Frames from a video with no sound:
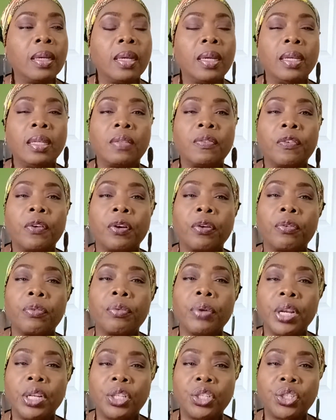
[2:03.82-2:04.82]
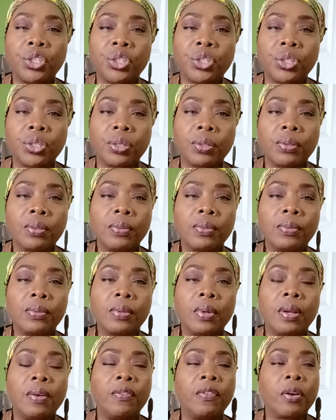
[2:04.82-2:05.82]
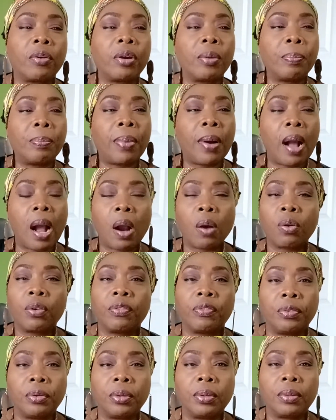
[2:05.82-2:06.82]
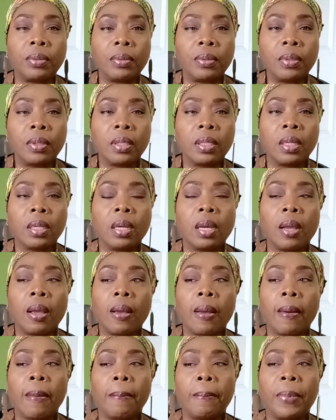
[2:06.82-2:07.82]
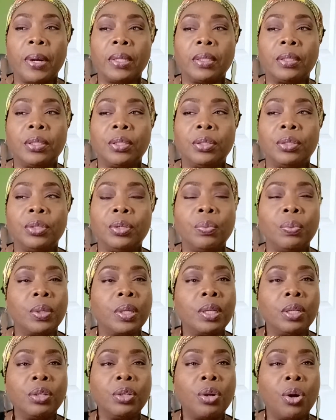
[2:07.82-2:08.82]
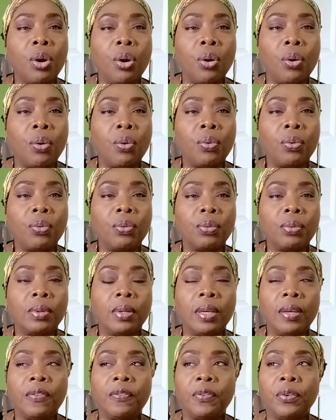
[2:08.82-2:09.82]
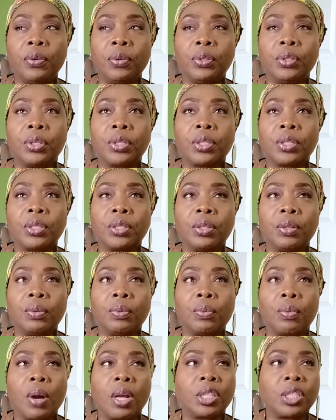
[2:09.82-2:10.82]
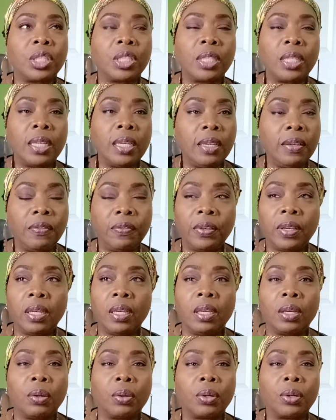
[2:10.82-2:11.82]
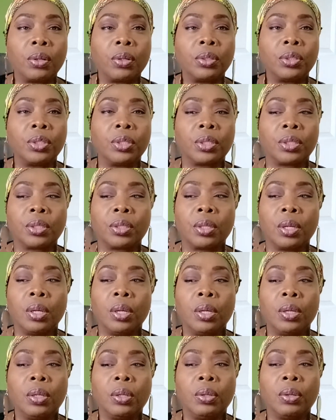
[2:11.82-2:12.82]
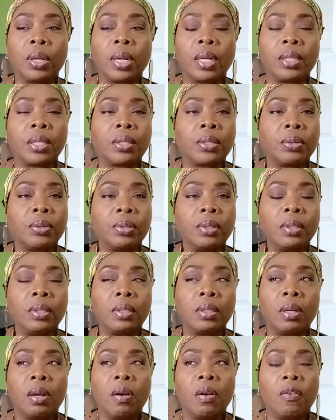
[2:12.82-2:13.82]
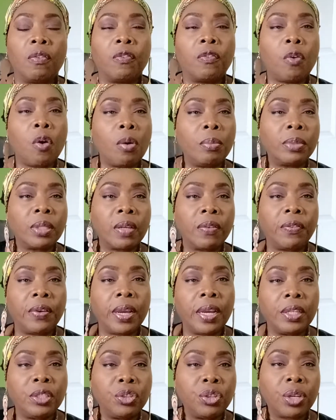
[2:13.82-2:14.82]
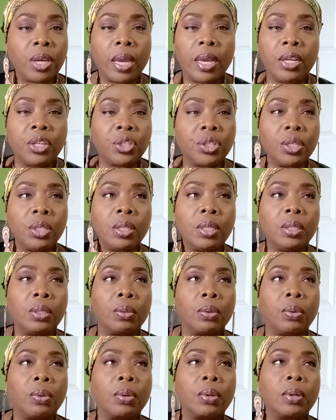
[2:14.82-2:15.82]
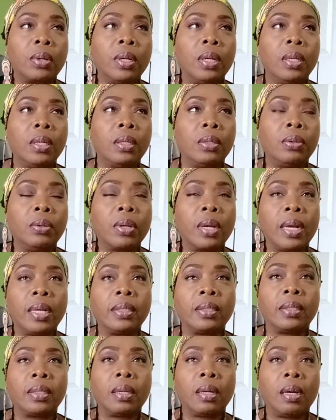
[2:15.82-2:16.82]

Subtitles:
is very rich and very powerful. But you wouldn't know if you just watch TV or just look at certain forms of education or look at